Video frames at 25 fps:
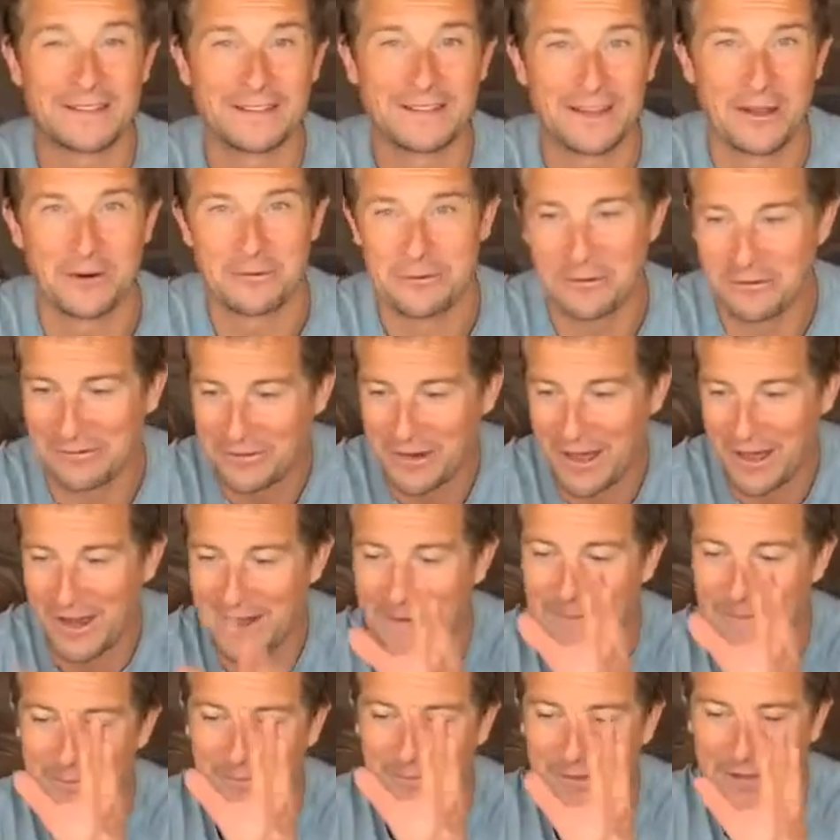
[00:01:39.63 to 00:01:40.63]
So we've done
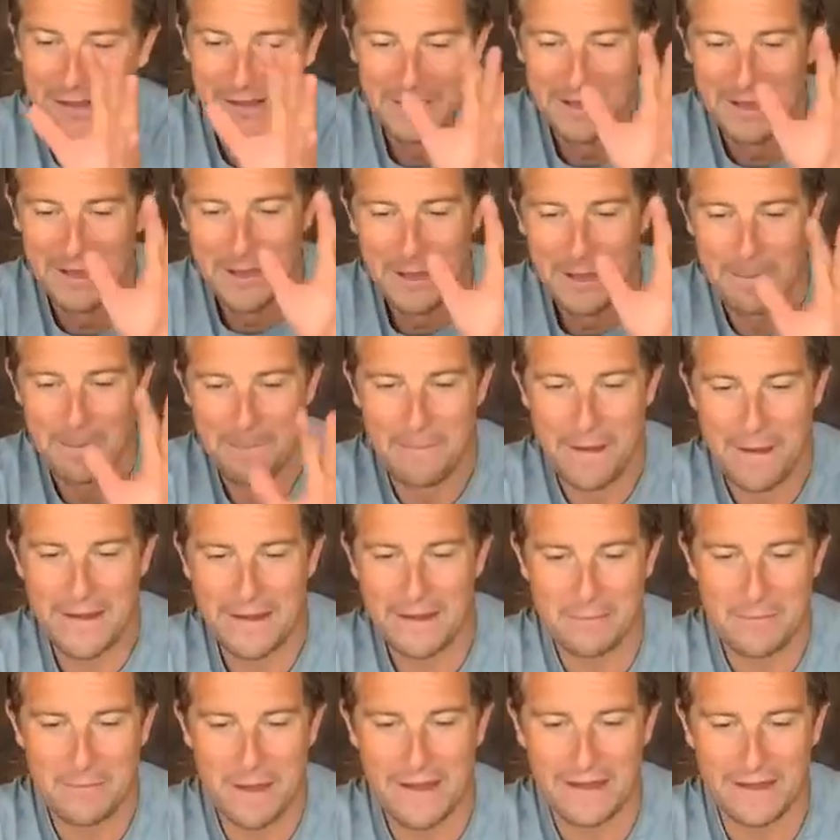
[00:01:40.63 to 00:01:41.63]
many
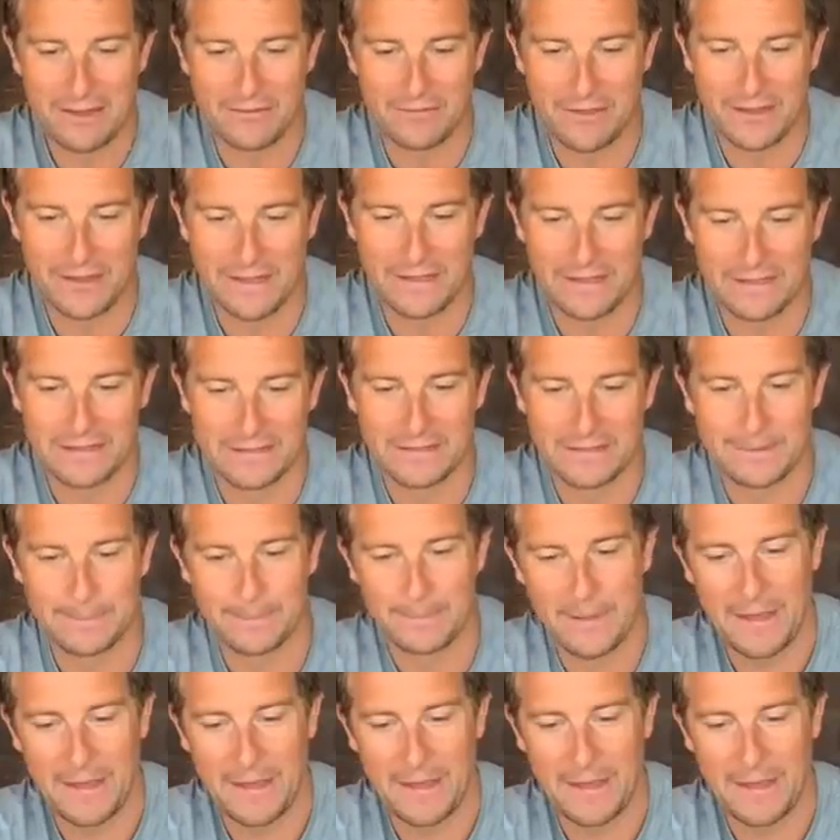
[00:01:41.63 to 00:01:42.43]
of these.